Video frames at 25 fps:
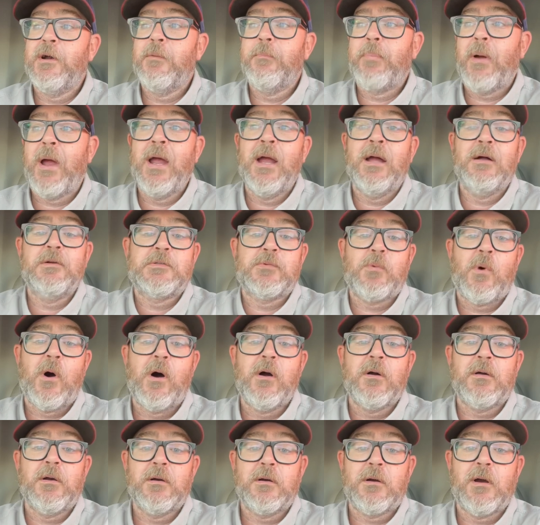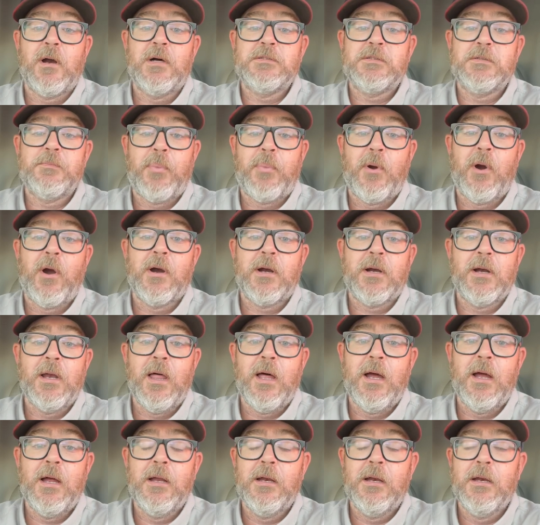pounds walking across the parking
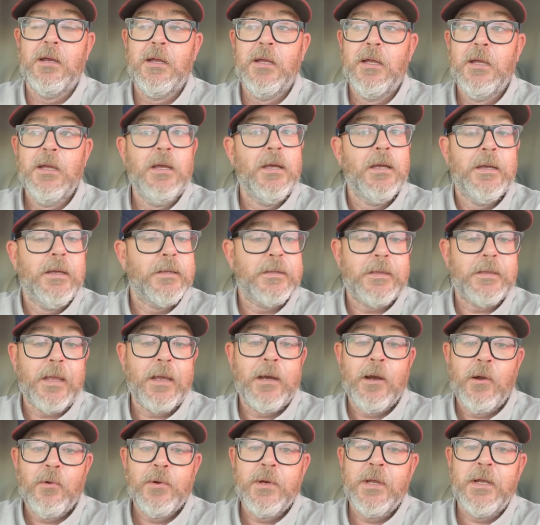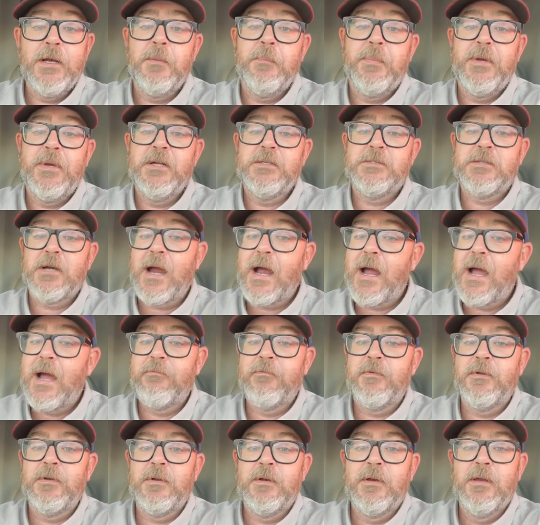lot, they don't need to be
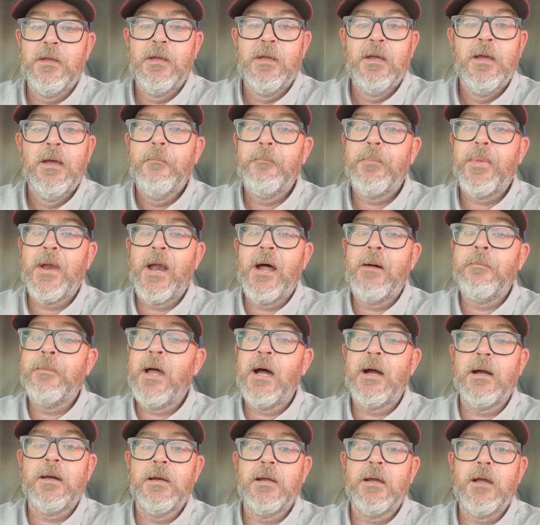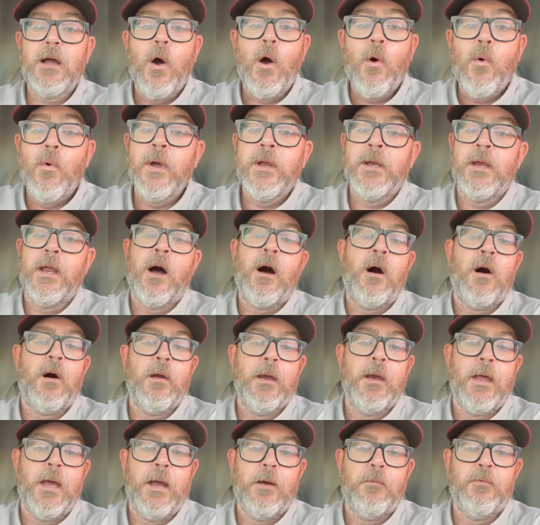driving. But I'm not going to go into all
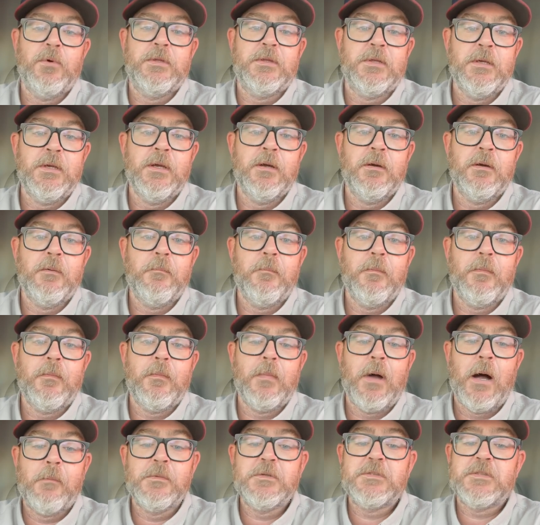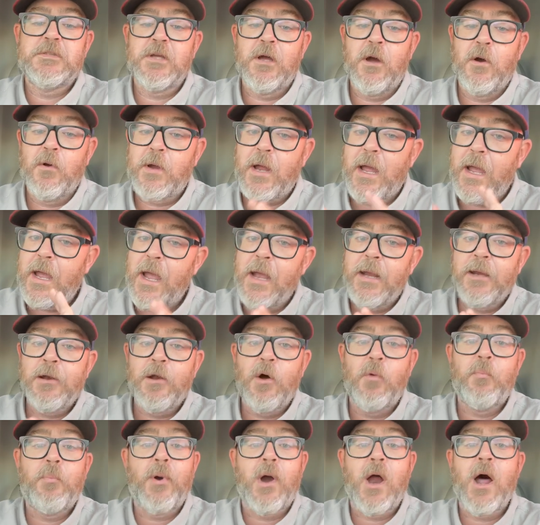that with them. I'm going to say, okay, hey,
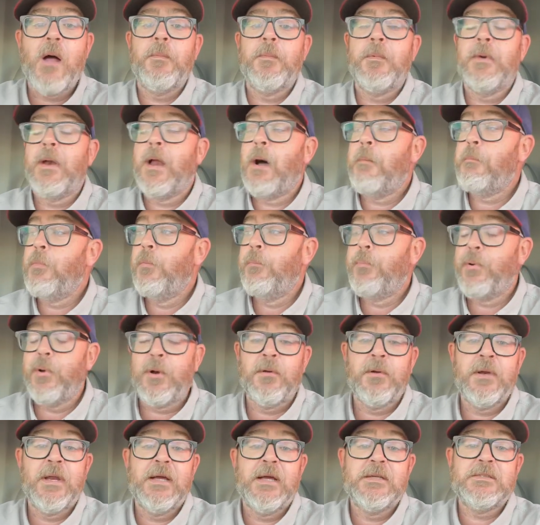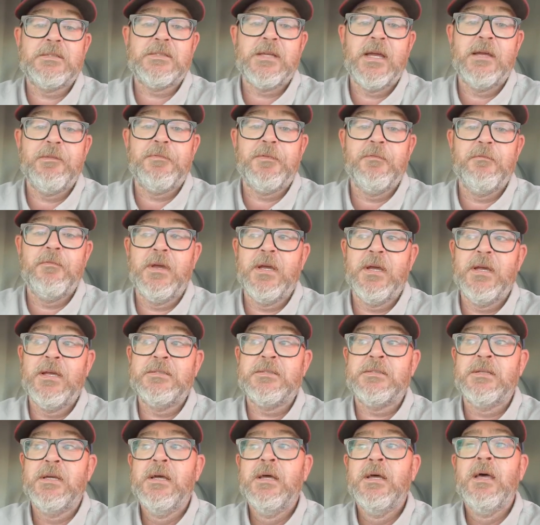no problem. And I'm going to put on that safety
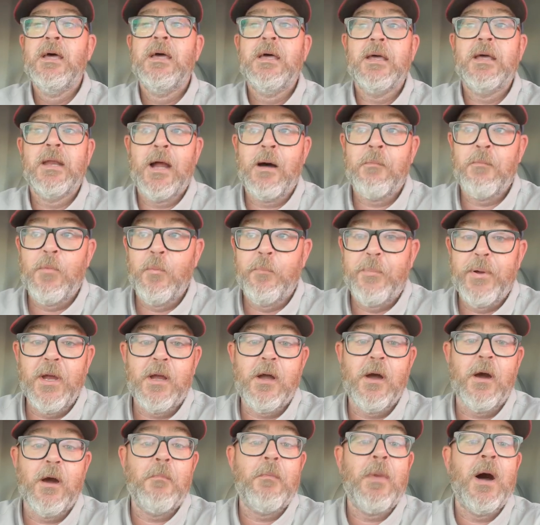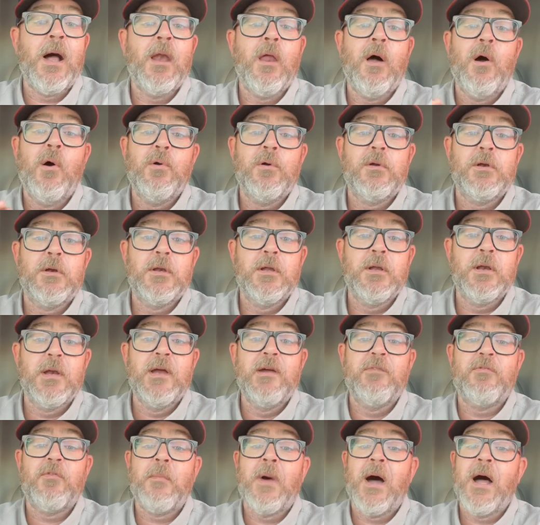vest and I'm going to pick up my load or
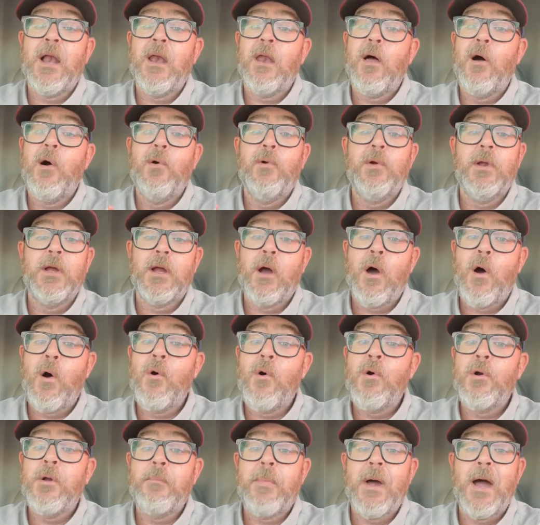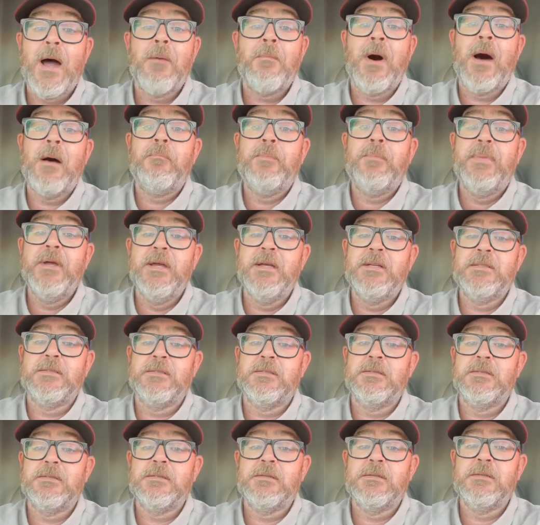deliver my load and go on about my
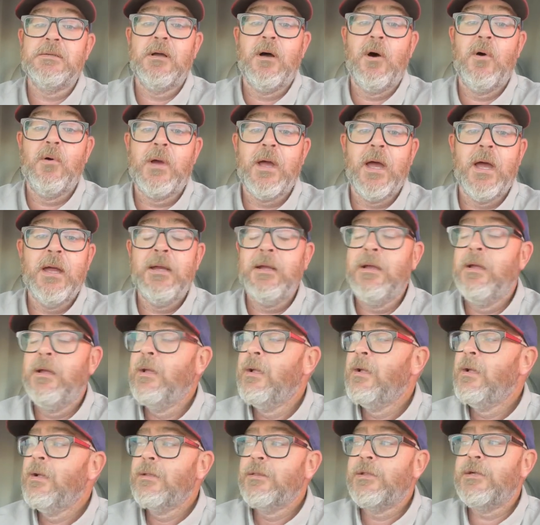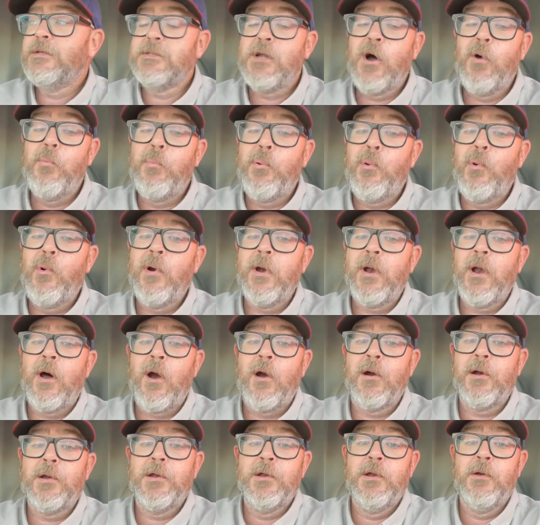business. Okay? There's no point in
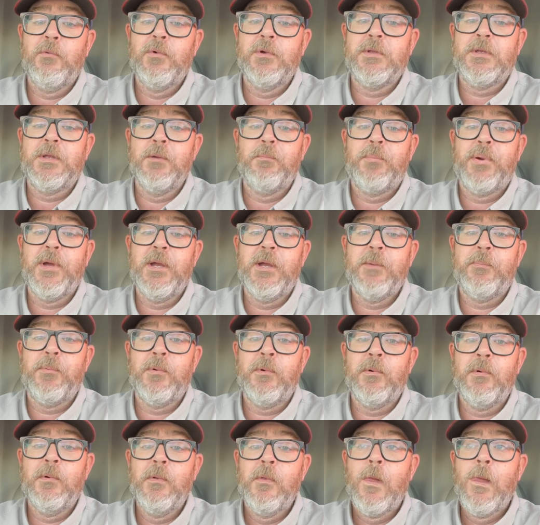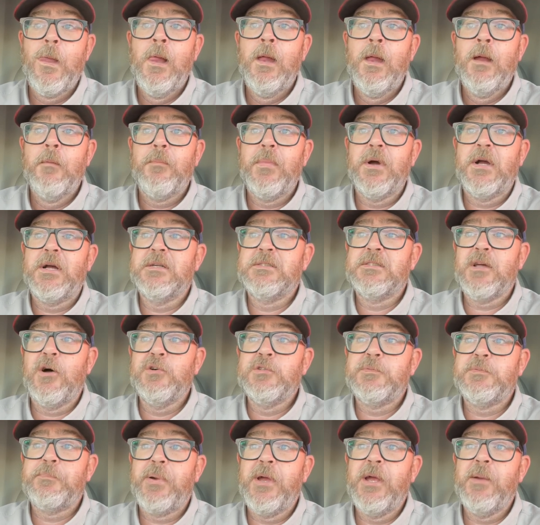arguing with them people, because
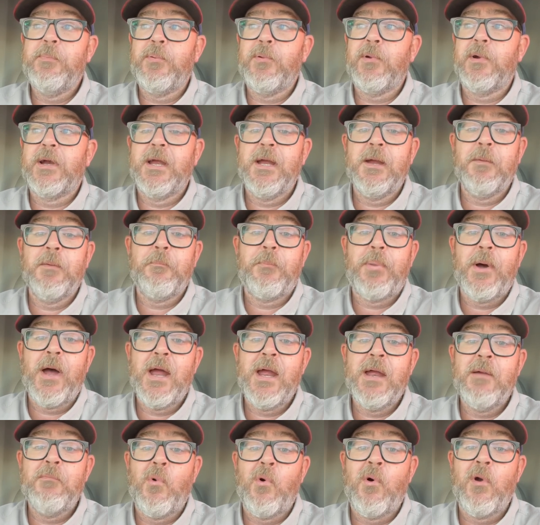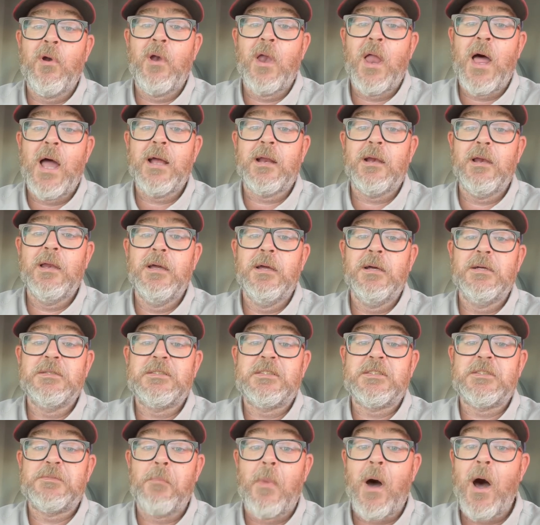those people are getting paid more than likely a
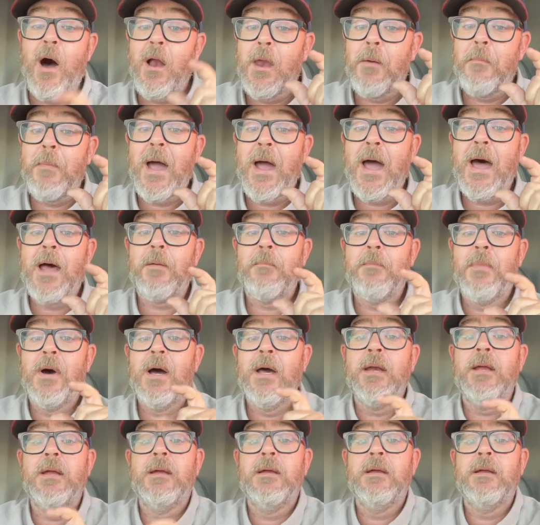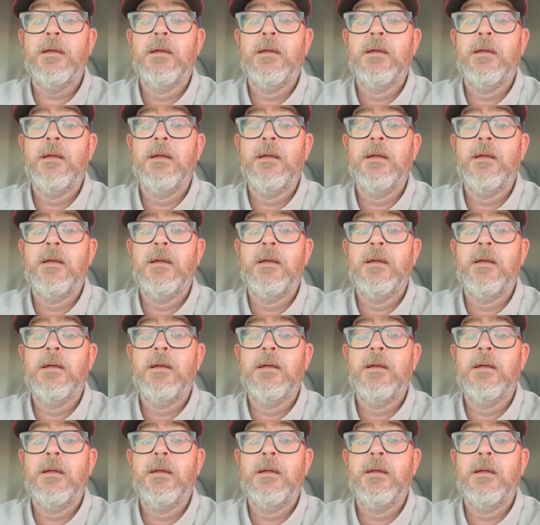small amount of money